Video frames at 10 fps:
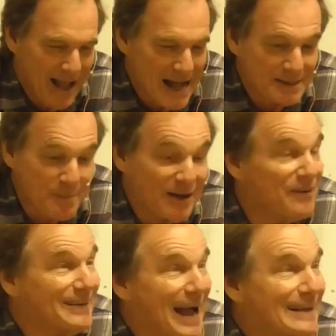As a matter of
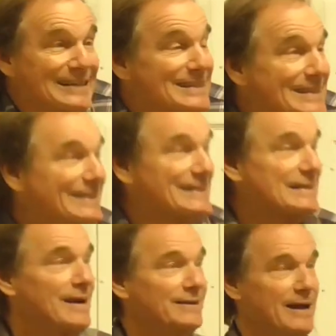fact, I can see the
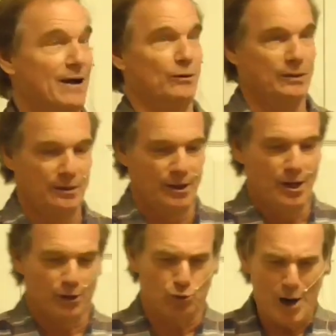sign now.
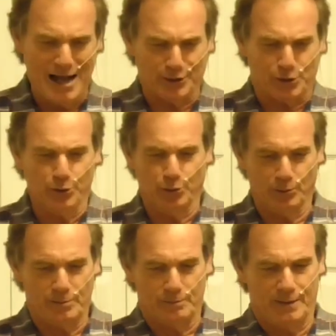
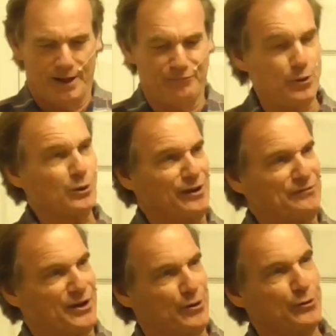Gratitude. If you
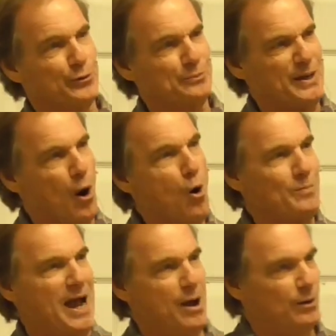lived here, you'd be home
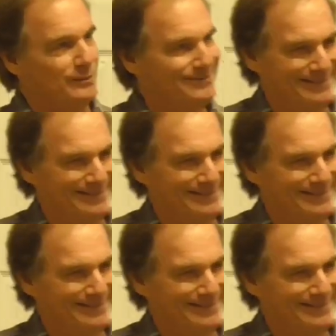now.